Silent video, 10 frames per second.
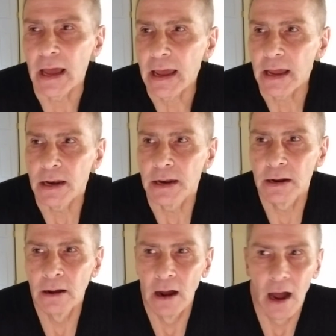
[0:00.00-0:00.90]
And
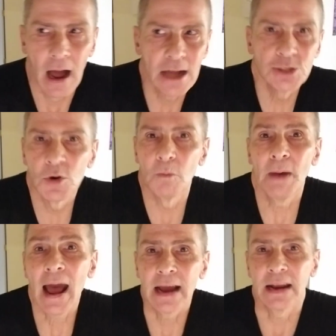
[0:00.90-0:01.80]
I drove
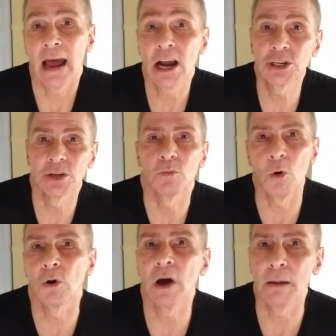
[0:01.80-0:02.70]
back, and I actually
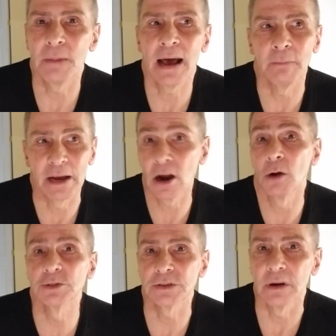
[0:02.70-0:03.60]
woke up at my
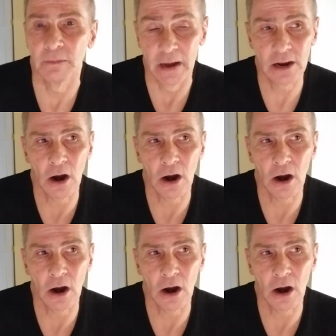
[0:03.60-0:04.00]
car was hitting the